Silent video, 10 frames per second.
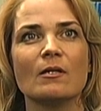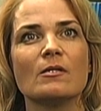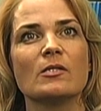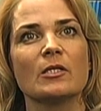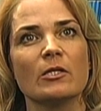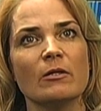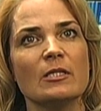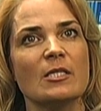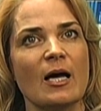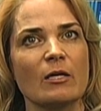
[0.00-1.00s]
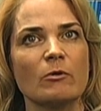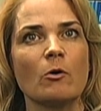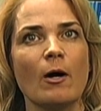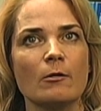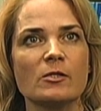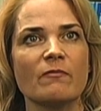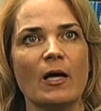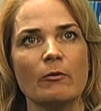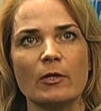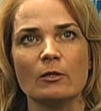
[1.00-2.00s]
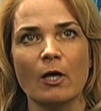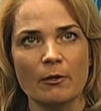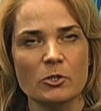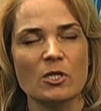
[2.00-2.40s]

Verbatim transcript: Securing data requires following a large